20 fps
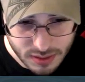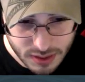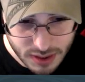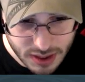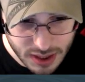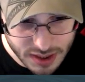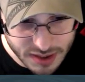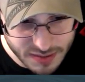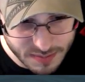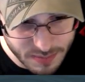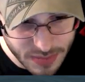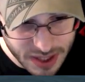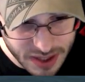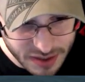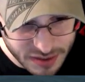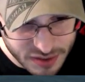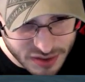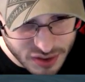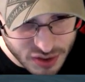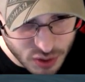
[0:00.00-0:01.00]
Can I make
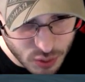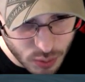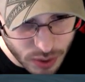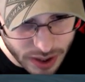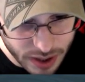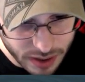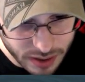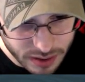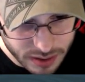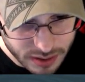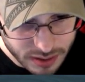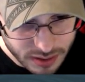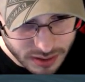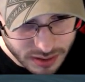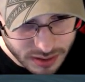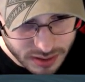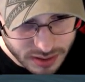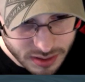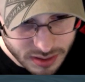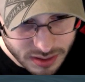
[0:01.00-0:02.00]
a square?
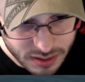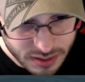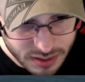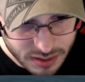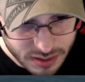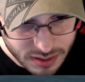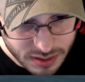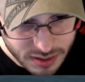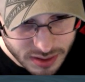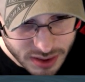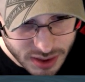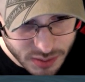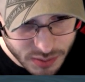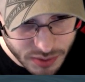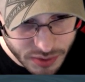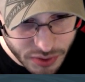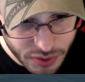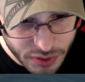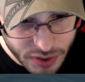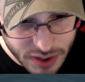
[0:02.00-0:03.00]
You
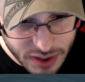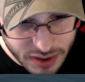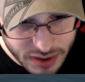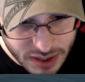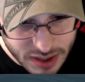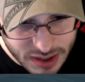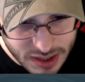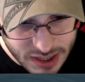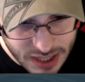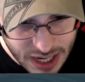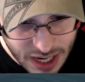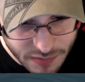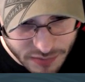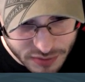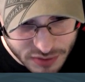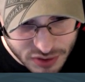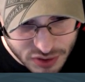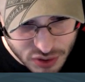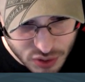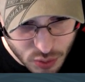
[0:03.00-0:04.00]
would think that they'd have a
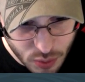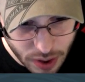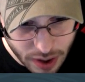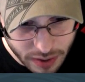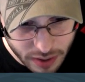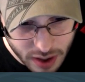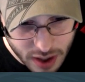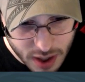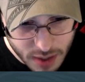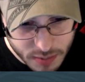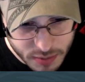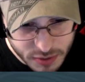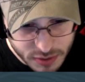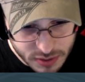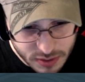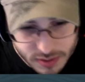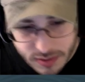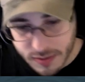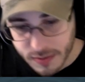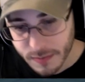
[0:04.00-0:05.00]
square
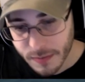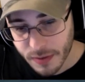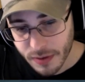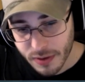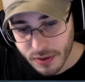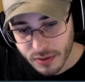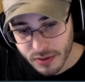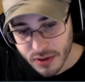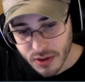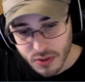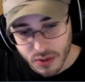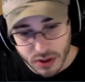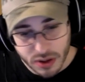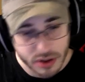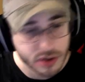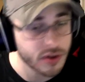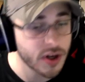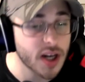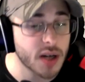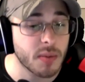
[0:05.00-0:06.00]
option for those who are
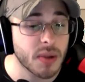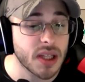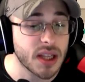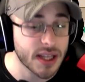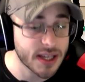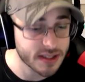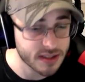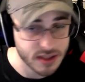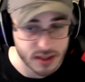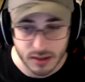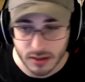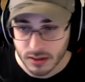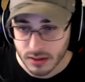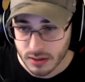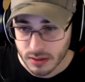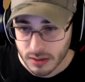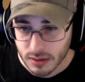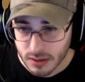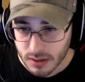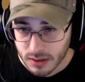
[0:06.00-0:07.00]
incredibly lazy.
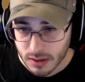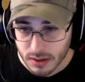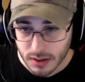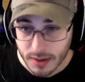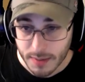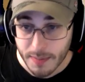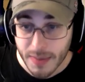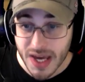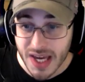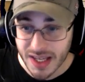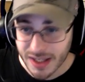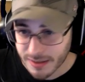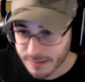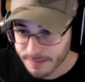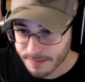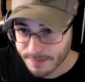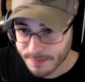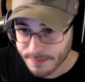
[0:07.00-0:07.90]
Me!